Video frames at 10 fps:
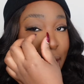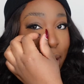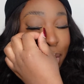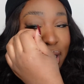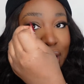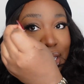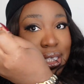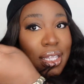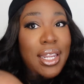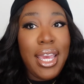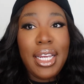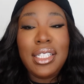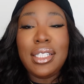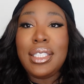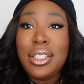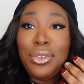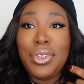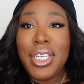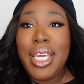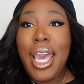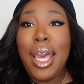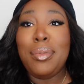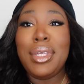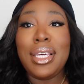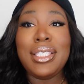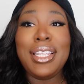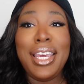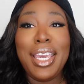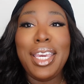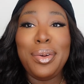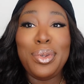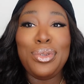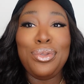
But yesterday, just to recap, yesterday it was